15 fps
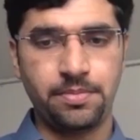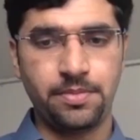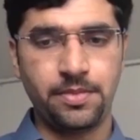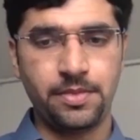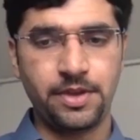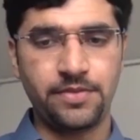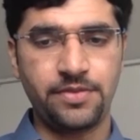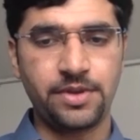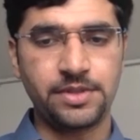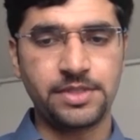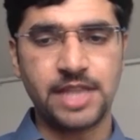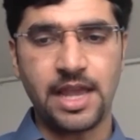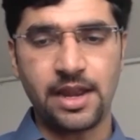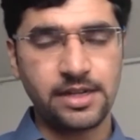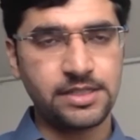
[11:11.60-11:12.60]
different
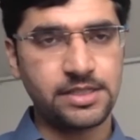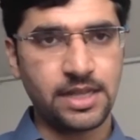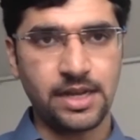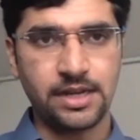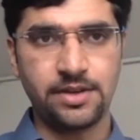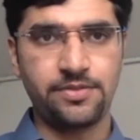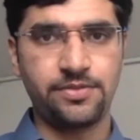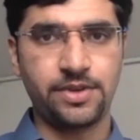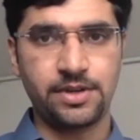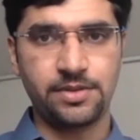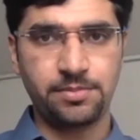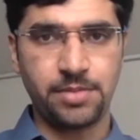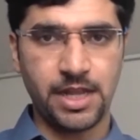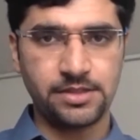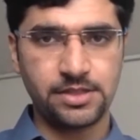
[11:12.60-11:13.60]
sides and different
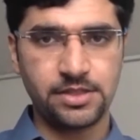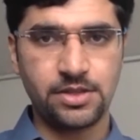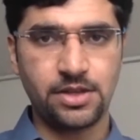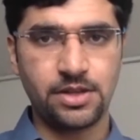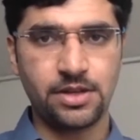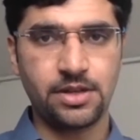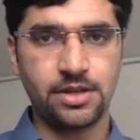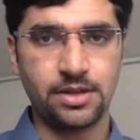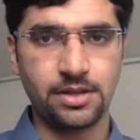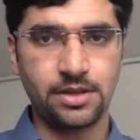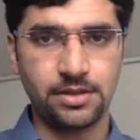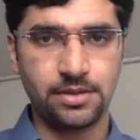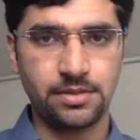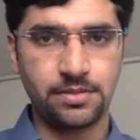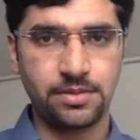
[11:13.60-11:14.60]
places on
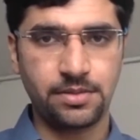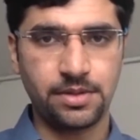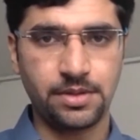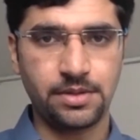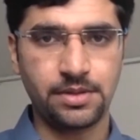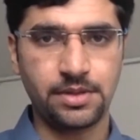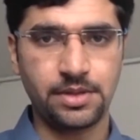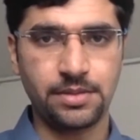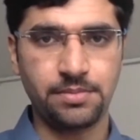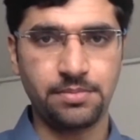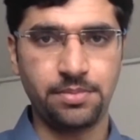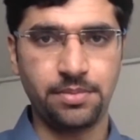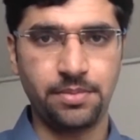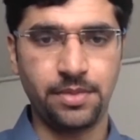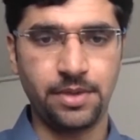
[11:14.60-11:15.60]
the
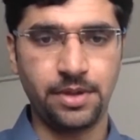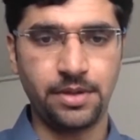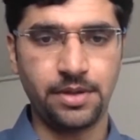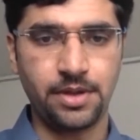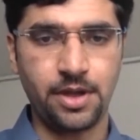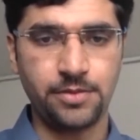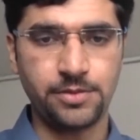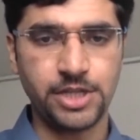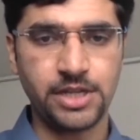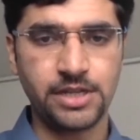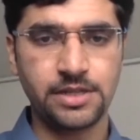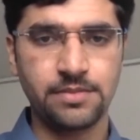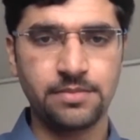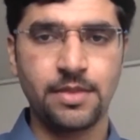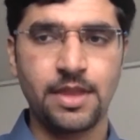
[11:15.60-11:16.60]
object,
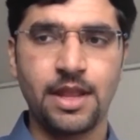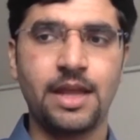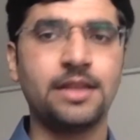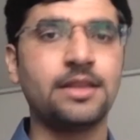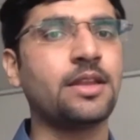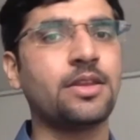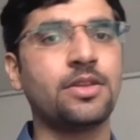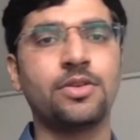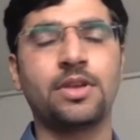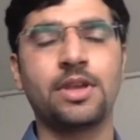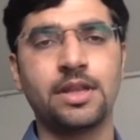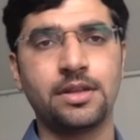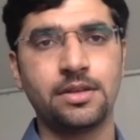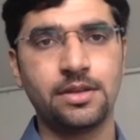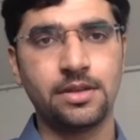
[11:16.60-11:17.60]
and then you
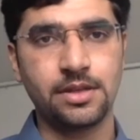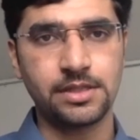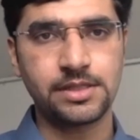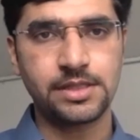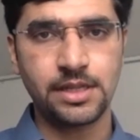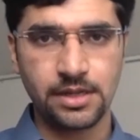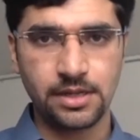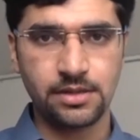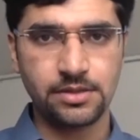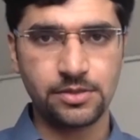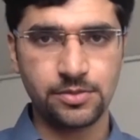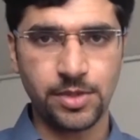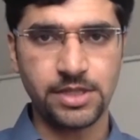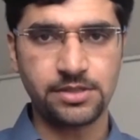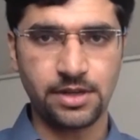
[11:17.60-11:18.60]
can send a
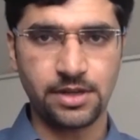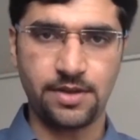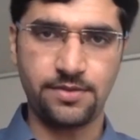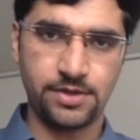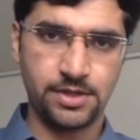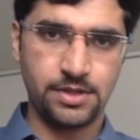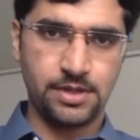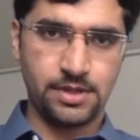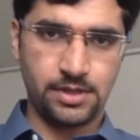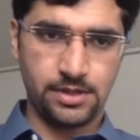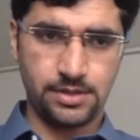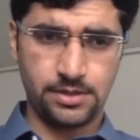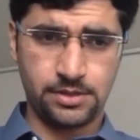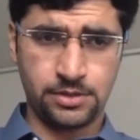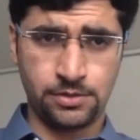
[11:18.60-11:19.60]
spacecraft
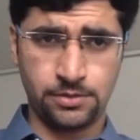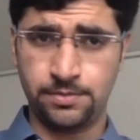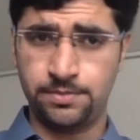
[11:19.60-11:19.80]
to